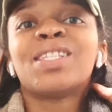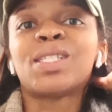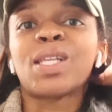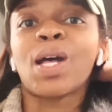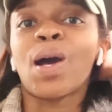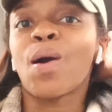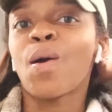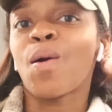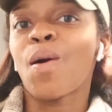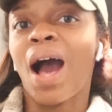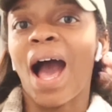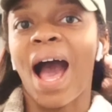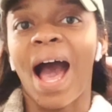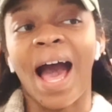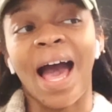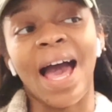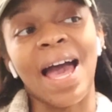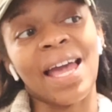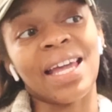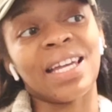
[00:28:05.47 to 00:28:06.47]
So
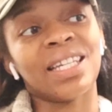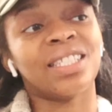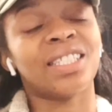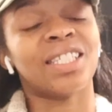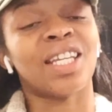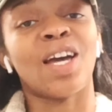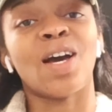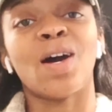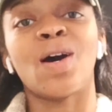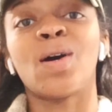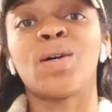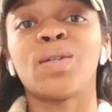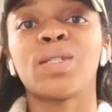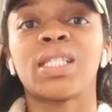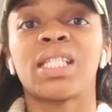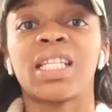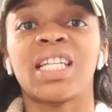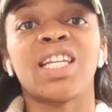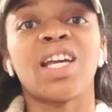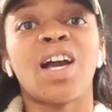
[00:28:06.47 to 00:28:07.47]
I shall
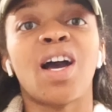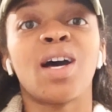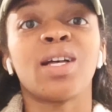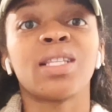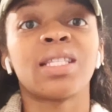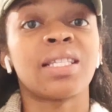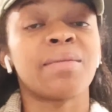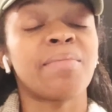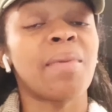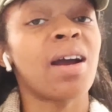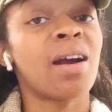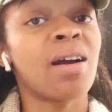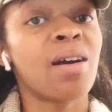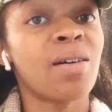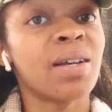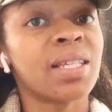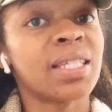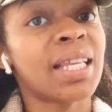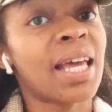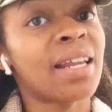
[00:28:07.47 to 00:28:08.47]
see y'all tomorrow
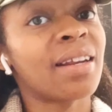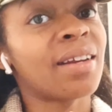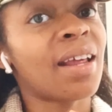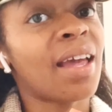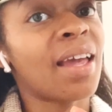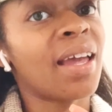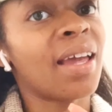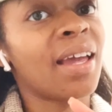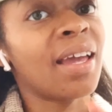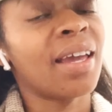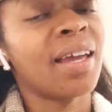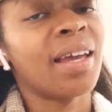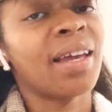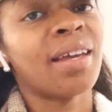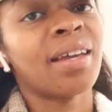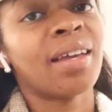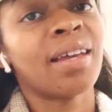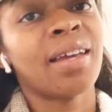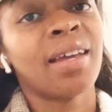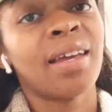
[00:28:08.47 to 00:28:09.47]
on
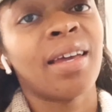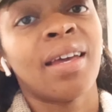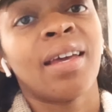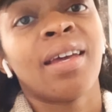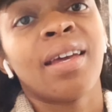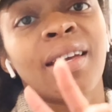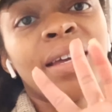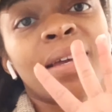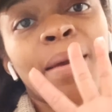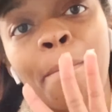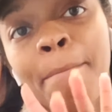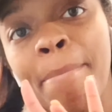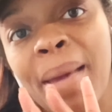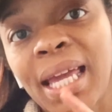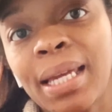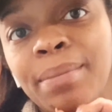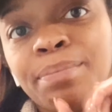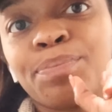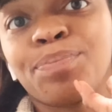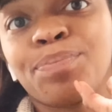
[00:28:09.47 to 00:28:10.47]
Saturday. Bye.